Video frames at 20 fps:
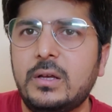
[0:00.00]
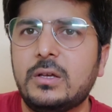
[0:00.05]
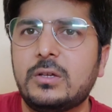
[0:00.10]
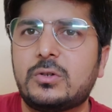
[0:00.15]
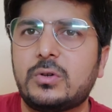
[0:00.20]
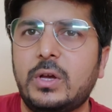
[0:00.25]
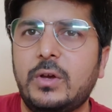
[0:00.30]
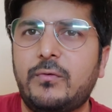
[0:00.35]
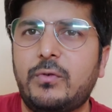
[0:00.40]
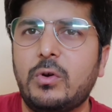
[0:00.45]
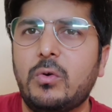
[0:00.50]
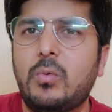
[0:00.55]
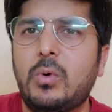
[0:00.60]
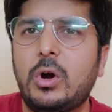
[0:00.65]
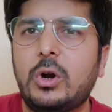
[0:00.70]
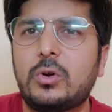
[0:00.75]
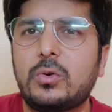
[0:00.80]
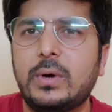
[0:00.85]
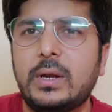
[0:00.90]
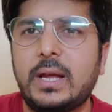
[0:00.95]
So if you
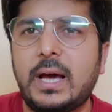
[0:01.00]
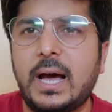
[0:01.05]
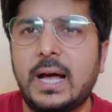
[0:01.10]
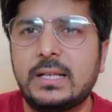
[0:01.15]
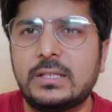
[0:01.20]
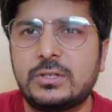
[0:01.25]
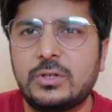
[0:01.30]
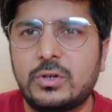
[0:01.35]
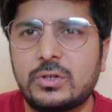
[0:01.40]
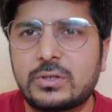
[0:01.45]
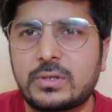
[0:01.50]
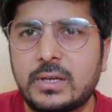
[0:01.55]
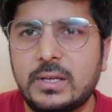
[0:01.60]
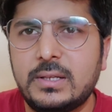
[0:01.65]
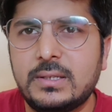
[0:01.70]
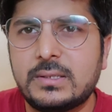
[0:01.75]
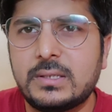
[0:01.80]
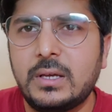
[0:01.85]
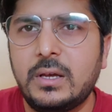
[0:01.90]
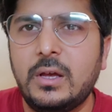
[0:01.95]
want to enhance your
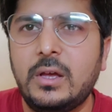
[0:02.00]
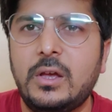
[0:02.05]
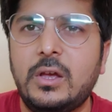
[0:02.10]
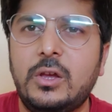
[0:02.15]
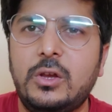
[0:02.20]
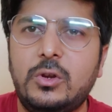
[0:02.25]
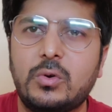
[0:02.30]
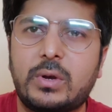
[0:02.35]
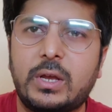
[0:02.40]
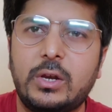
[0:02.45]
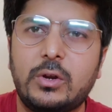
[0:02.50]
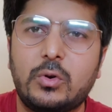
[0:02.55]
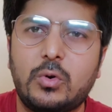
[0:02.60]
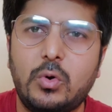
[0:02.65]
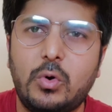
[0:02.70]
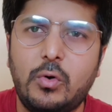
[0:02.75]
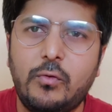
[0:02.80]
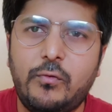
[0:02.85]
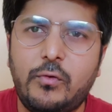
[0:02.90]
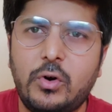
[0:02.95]
skills, you can
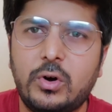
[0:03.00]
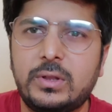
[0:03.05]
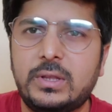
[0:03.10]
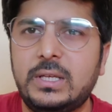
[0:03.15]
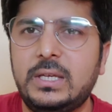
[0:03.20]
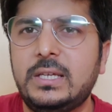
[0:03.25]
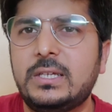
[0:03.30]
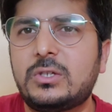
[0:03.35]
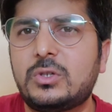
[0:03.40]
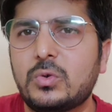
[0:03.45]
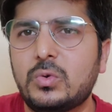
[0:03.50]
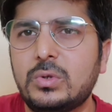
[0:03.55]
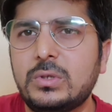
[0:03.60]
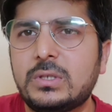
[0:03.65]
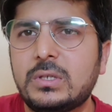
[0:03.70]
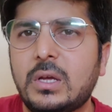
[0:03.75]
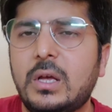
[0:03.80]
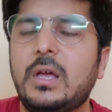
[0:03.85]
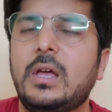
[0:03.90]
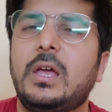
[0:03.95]
go for these
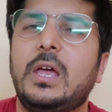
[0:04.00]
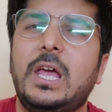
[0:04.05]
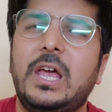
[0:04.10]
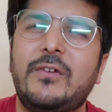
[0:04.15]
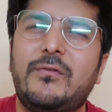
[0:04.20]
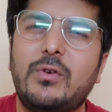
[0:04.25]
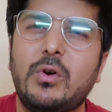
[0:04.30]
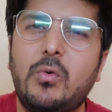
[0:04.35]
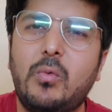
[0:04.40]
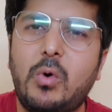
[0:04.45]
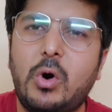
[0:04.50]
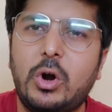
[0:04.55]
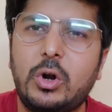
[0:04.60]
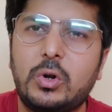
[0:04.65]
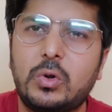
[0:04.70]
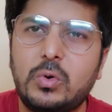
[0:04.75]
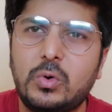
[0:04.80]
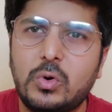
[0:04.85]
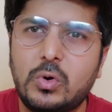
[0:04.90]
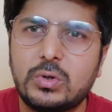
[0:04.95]
tools. If you
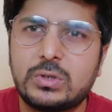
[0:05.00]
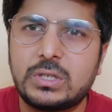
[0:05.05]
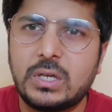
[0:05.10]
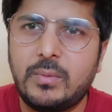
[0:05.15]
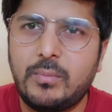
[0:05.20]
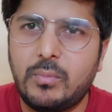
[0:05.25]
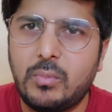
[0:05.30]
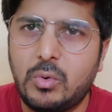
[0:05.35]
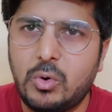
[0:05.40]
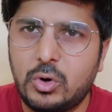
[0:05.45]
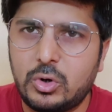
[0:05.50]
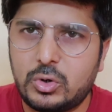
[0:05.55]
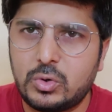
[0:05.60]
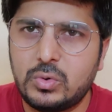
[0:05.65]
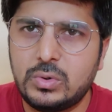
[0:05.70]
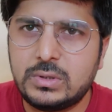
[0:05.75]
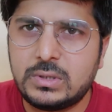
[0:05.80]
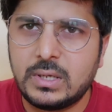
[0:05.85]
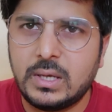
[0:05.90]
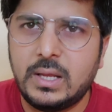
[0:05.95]
want to know some more
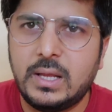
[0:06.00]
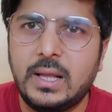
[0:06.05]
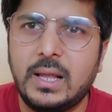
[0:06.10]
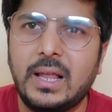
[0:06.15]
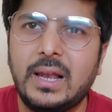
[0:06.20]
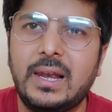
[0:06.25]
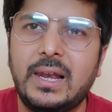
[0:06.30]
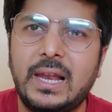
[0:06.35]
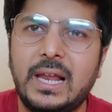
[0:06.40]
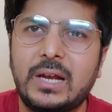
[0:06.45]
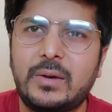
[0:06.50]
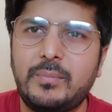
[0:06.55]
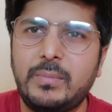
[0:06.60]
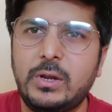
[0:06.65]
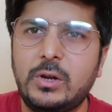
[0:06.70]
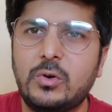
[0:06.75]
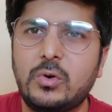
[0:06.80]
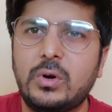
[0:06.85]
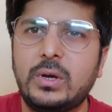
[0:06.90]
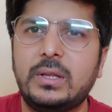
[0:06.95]
tools, let
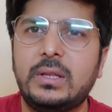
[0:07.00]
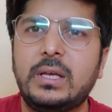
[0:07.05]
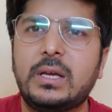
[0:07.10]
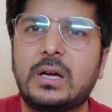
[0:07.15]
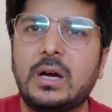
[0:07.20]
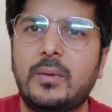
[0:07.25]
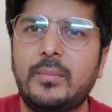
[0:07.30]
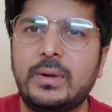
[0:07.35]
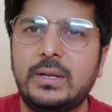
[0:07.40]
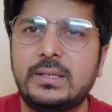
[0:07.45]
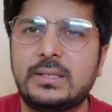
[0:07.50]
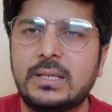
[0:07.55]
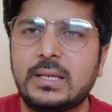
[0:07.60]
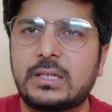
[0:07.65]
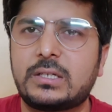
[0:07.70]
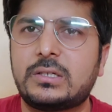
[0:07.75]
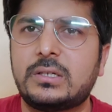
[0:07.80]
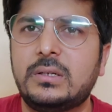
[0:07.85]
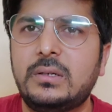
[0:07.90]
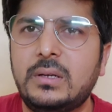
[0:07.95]
me know in the comment
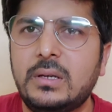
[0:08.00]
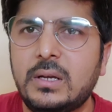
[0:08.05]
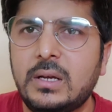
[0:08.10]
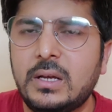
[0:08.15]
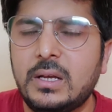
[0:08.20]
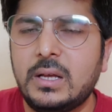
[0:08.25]
section.